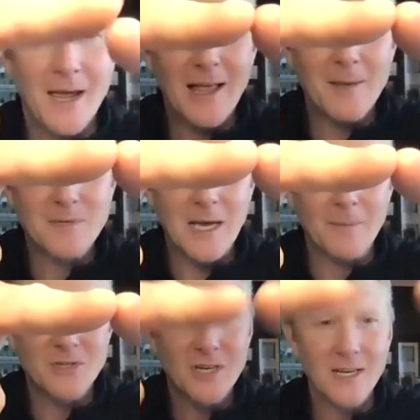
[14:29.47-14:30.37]
laptop
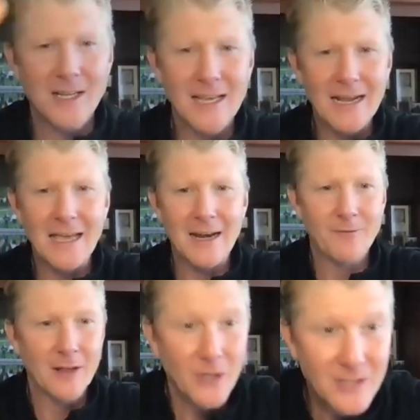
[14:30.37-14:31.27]
machine. And if
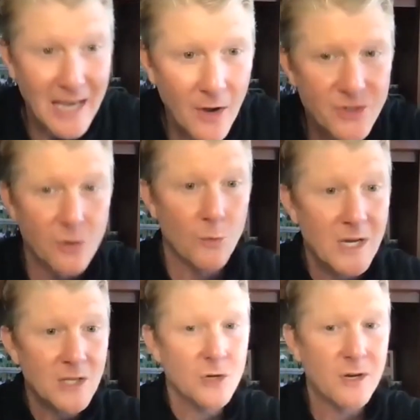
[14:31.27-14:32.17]
I look down to
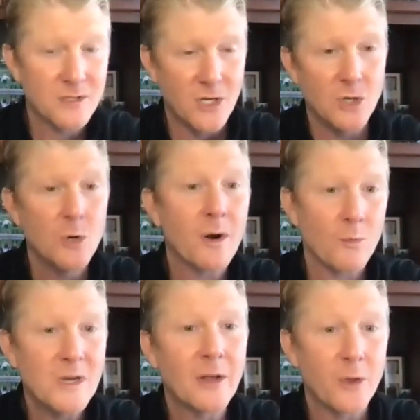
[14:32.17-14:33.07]
read you, because you do want to
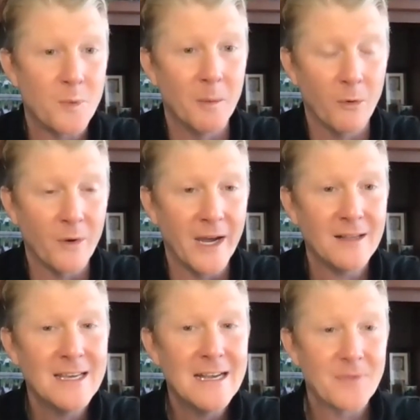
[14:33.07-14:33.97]
read other people,
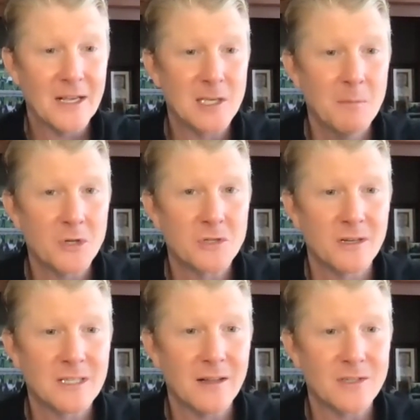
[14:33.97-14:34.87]
right? That's the emotional
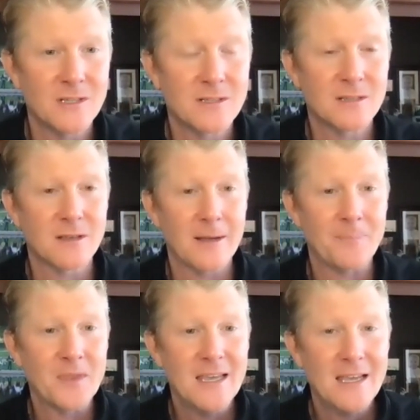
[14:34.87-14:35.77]
intelligence, is like
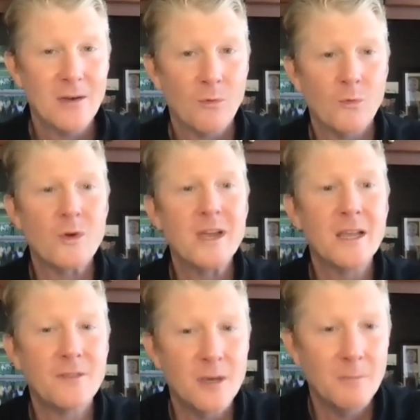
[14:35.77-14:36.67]

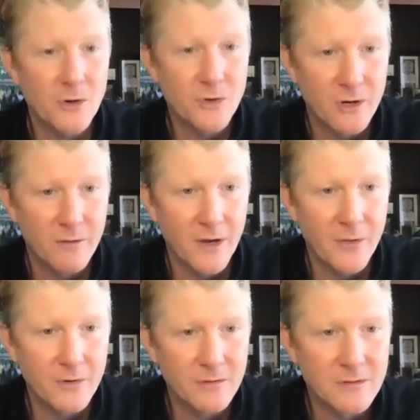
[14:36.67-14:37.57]
reading the emotion of
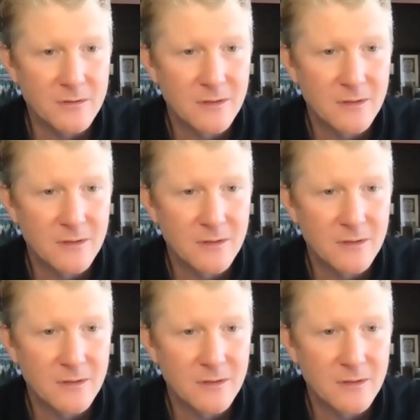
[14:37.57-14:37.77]
others,